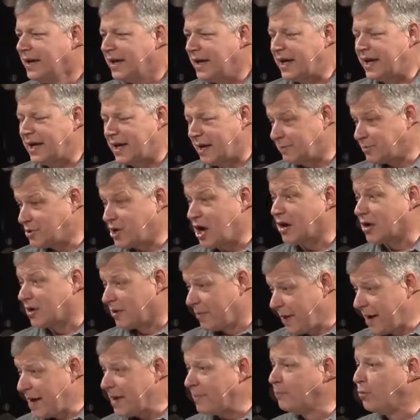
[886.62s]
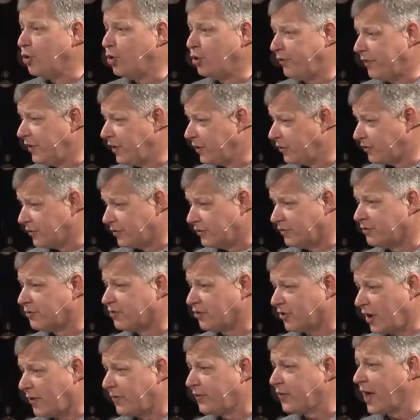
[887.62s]
And I'm talking about movies and
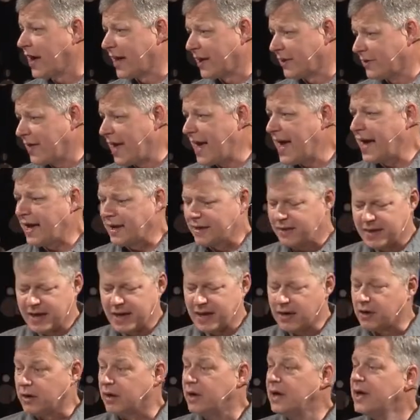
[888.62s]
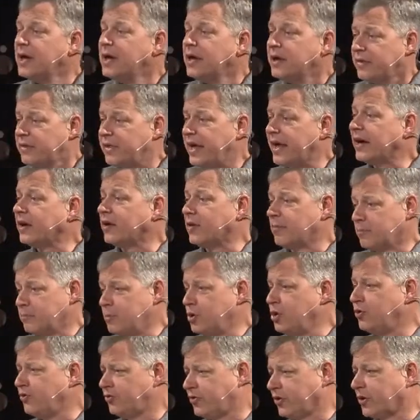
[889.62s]
stuff like that are
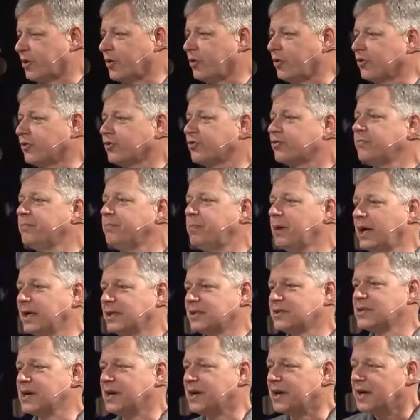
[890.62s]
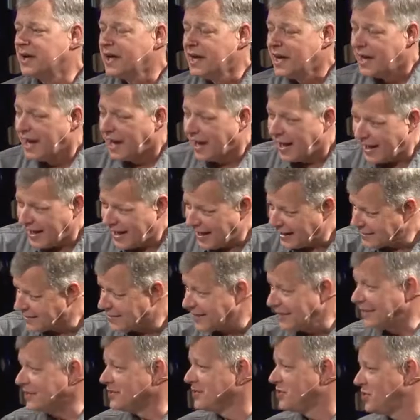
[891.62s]
musicals. But I
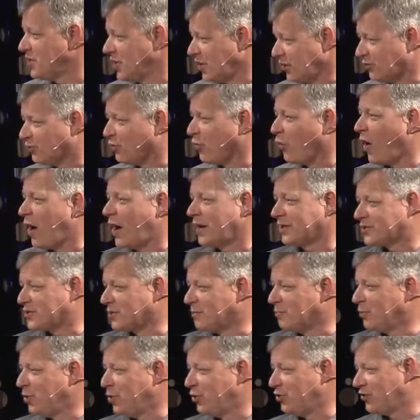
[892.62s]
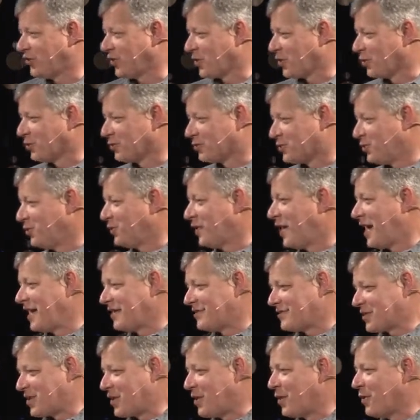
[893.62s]
did just watch a musical two
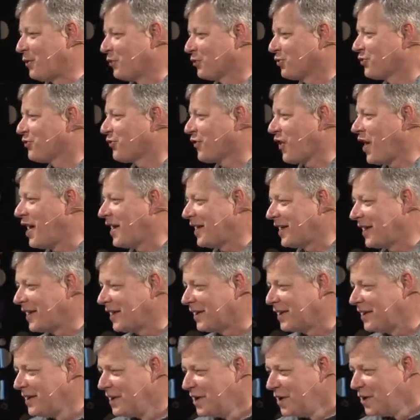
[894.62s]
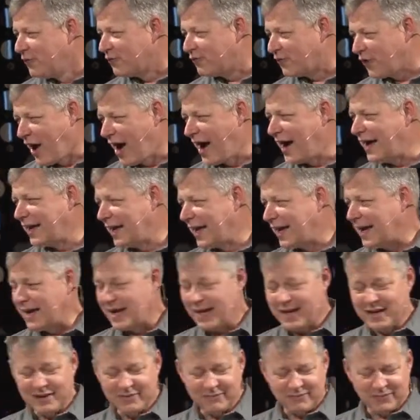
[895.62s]
nights ago. It was Friday
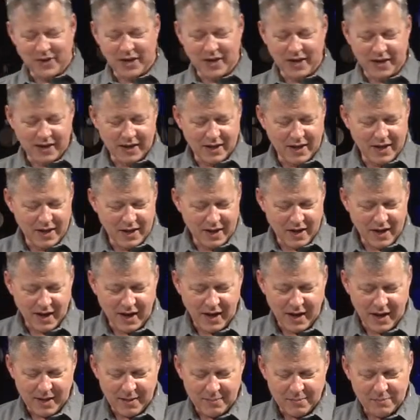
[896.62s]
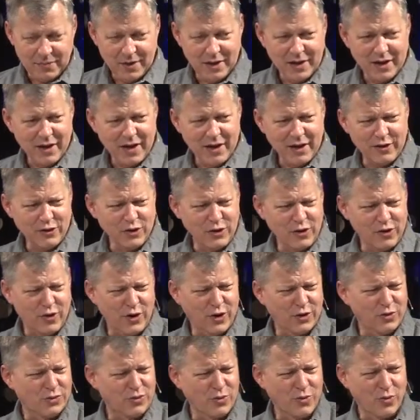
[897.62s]
evening. You
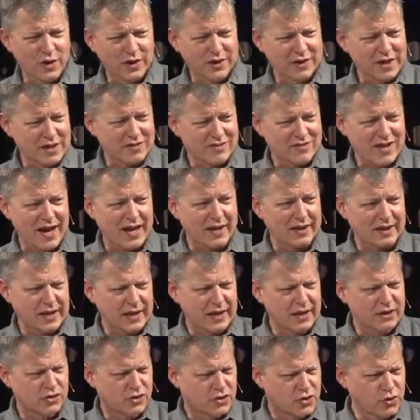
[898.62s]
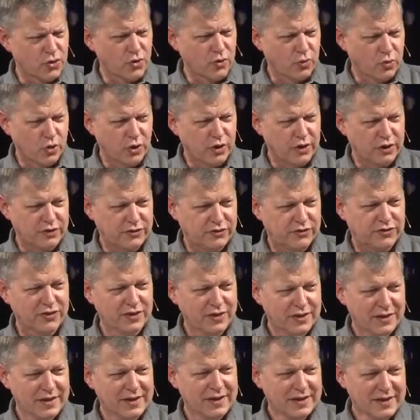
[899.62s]
heard the one that's out, Into the Woods.
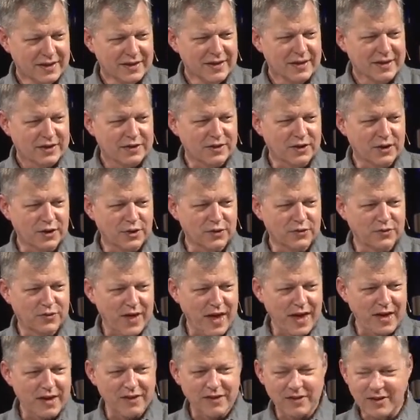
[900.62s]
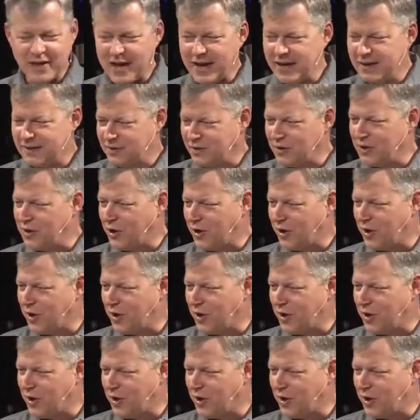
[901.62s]
That you